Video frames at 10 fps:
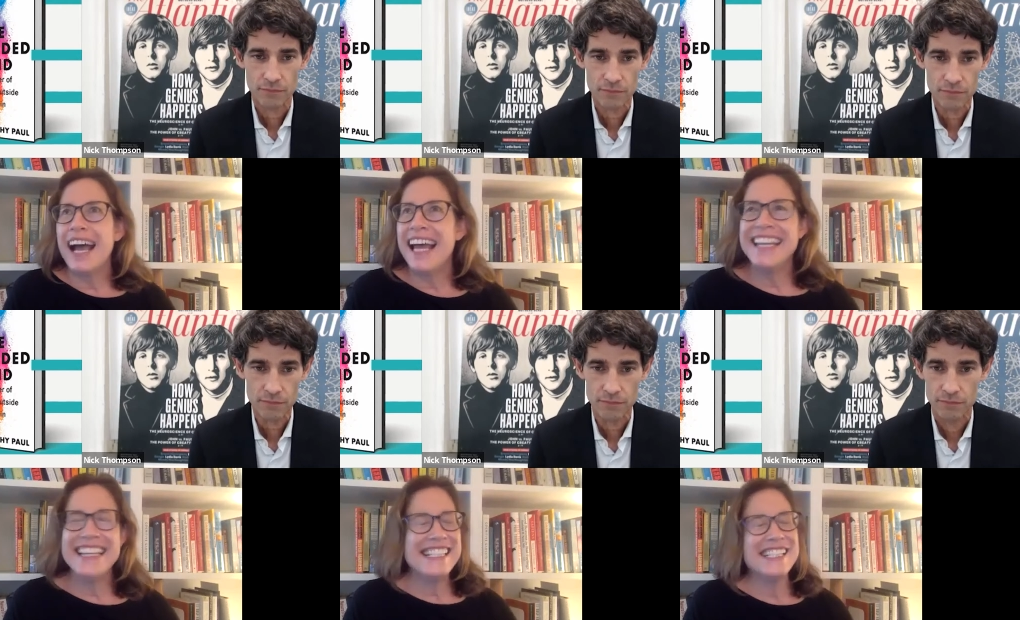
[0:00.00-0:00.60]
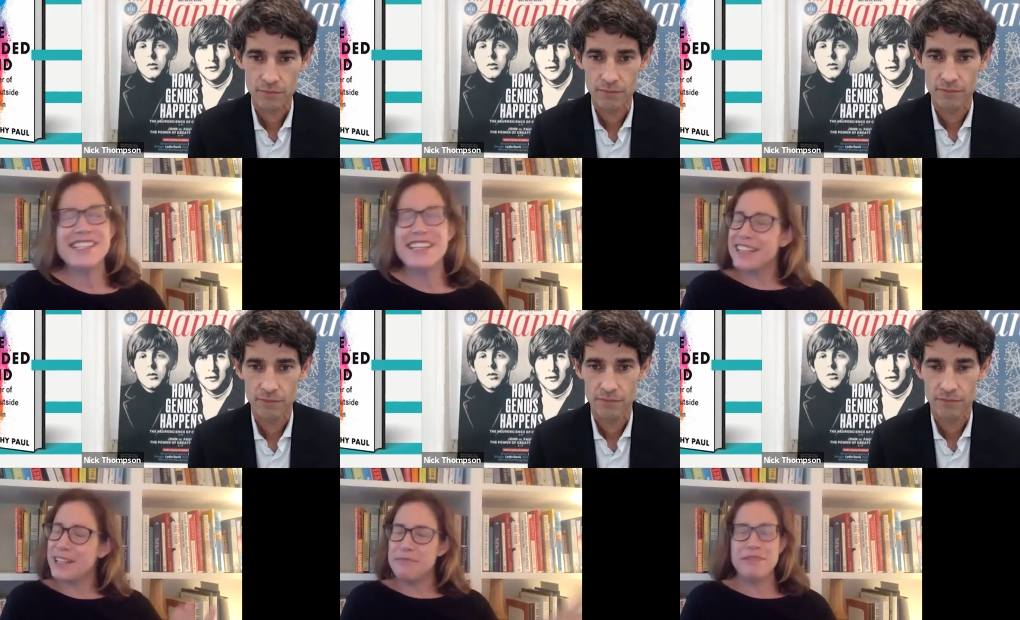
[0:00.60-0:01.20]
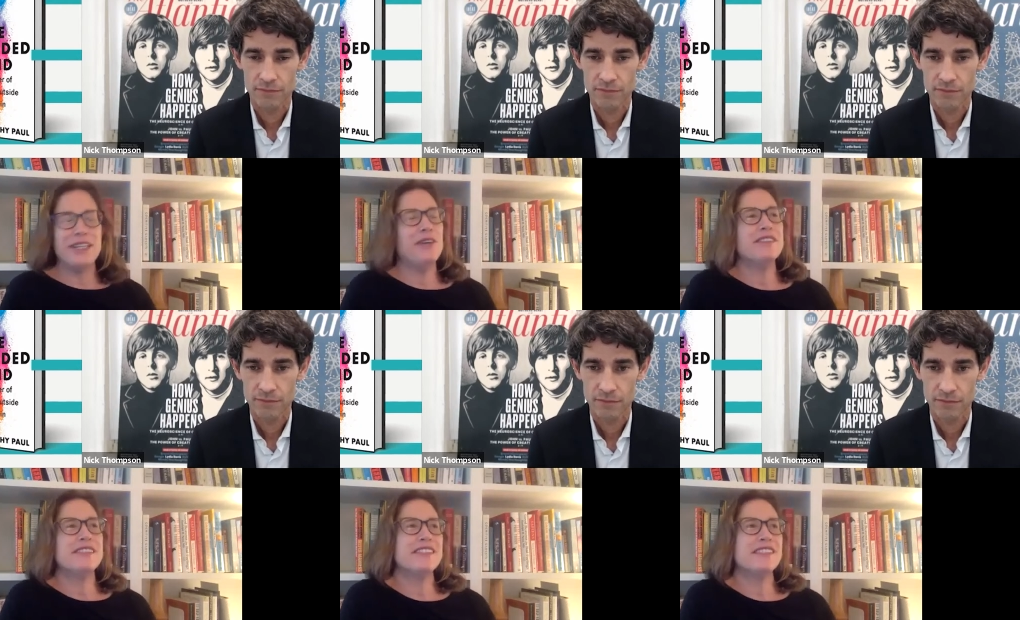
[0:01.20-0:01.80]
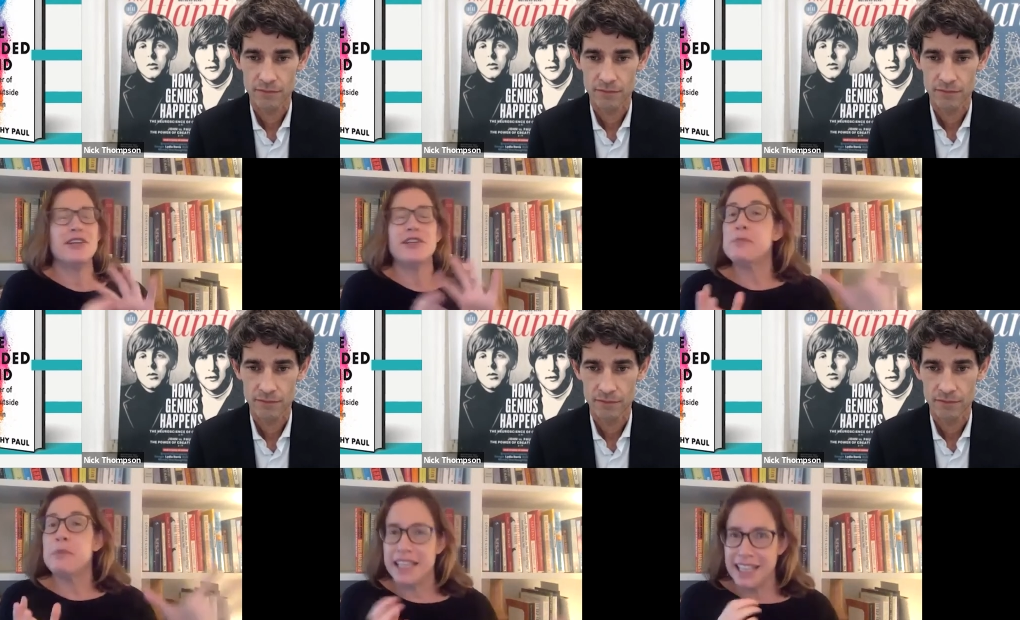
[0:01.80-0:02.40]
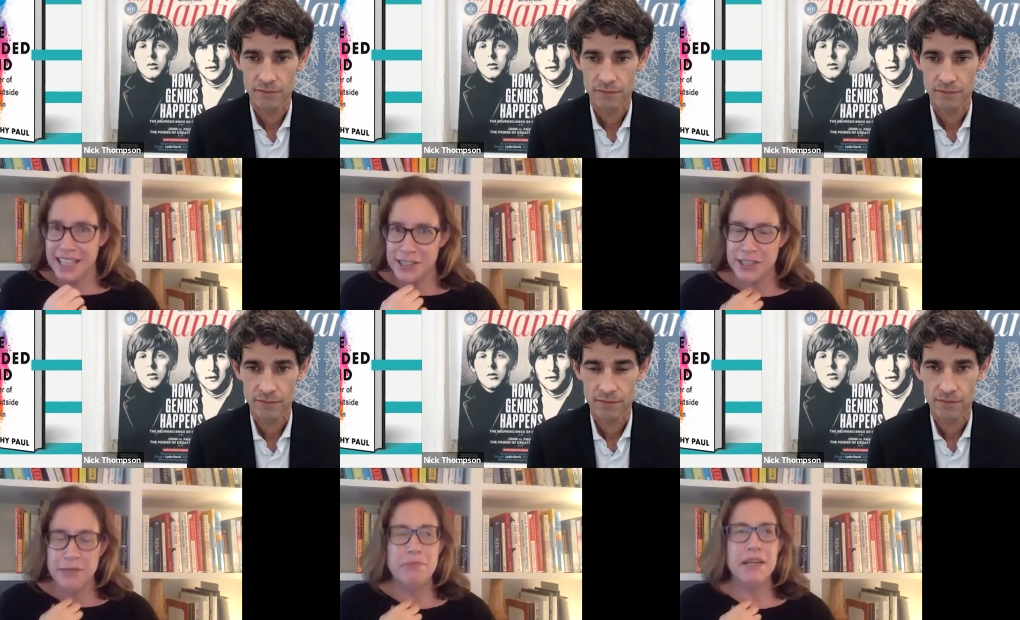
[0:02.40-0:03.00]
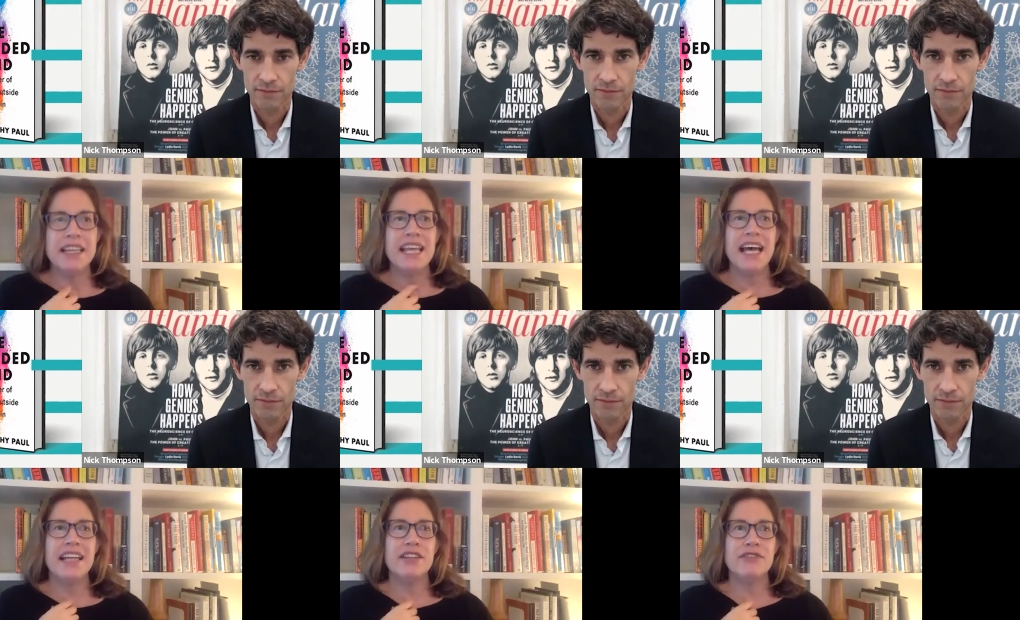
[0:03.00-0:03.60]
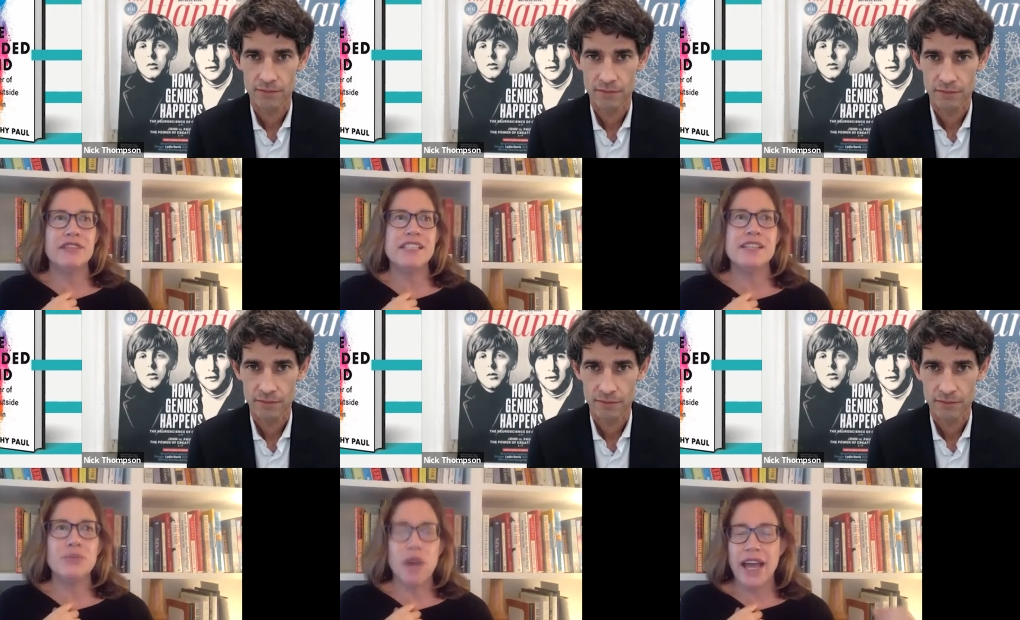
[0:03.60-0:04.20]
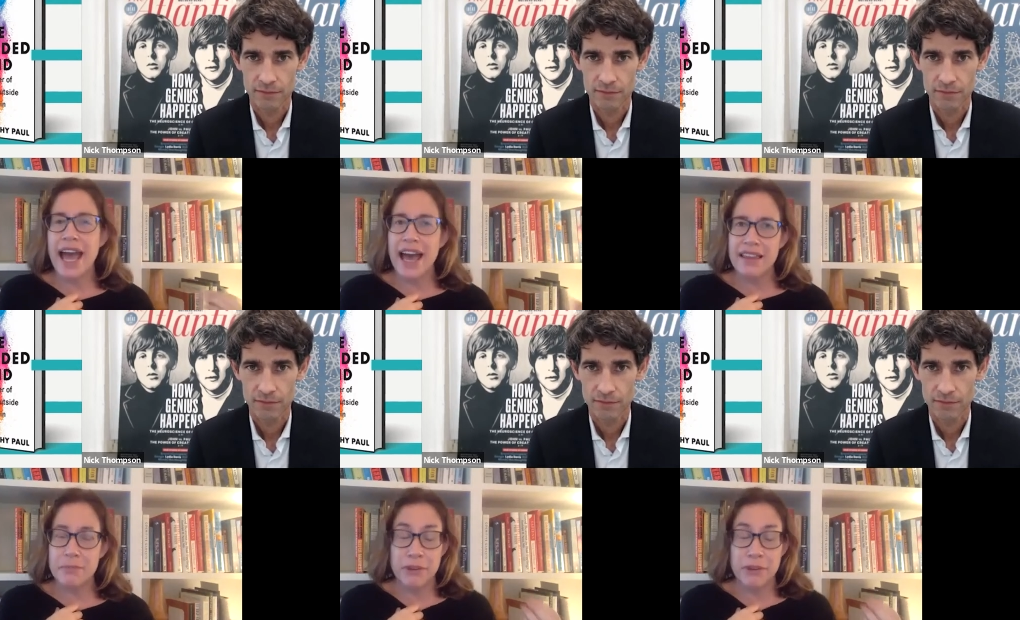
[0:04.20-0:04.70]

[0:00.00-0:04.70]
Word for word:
Speaker 1: and this is a, you know this is her speculation but that the reason why af-